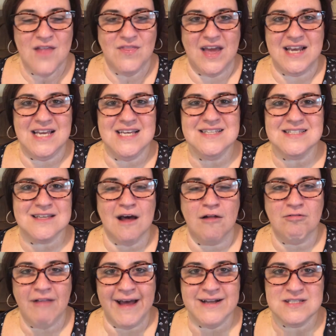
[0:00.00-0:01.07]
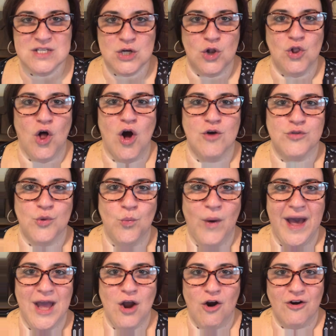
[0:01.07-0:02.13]
that he's collected along the
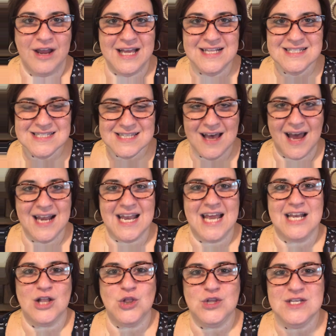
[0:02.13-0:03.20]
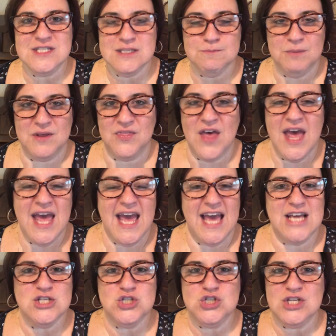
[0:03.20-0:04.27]
way are inside, and Elizabeth
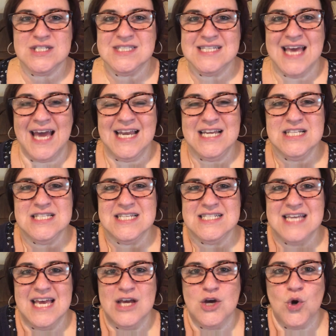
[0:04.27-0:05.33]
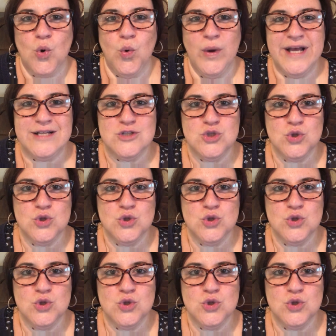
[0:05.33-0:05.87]
is just getting to take a quick